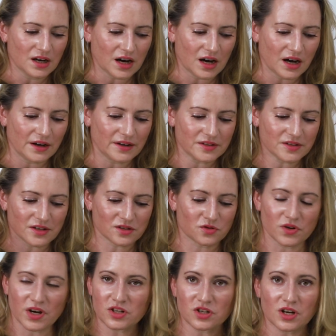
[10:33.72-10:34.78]
Uh, does a
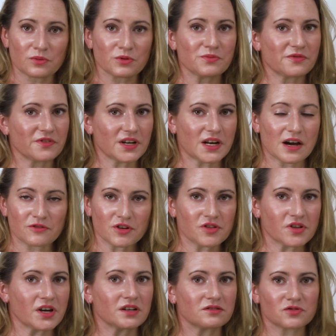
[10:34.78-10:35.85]
great job removing
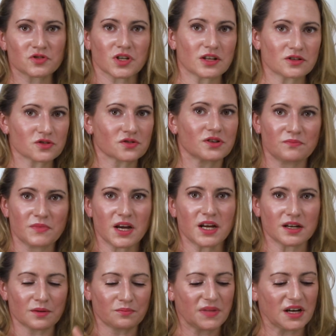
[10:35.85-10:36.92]
everything. Sunscreen,
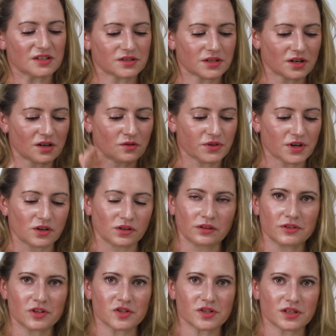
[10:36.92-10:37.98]
makeup, mascara, without
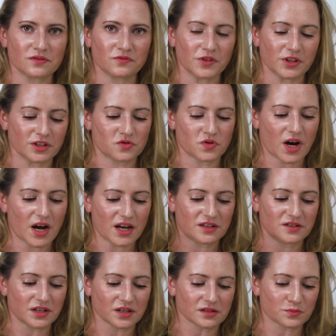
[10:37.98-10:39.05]
leaving your skin feeling dry.
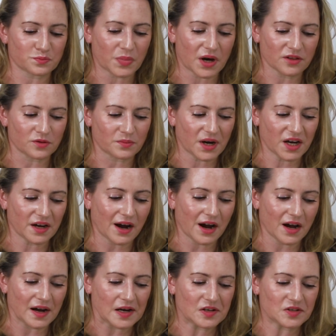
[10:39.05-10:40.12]
It doesn't bother my
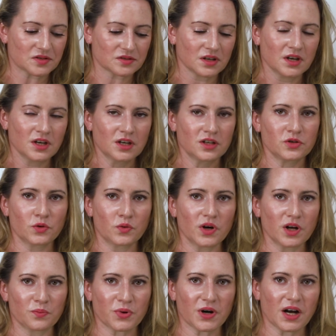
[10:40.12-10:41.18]
eyes. You
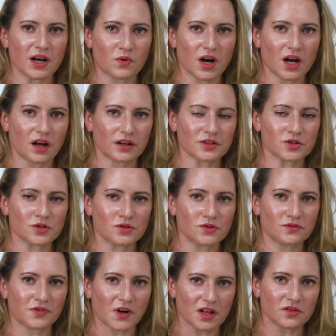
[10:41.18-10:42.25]
will probably want to
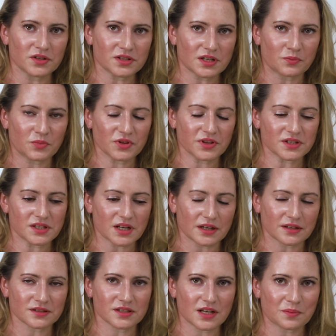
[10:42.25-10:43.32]
follow this up with a
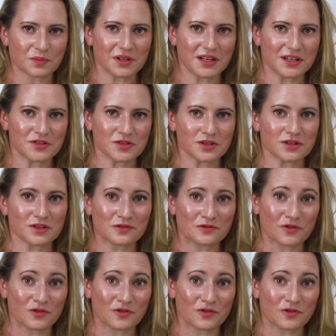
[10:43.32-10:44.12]
second step cleanser.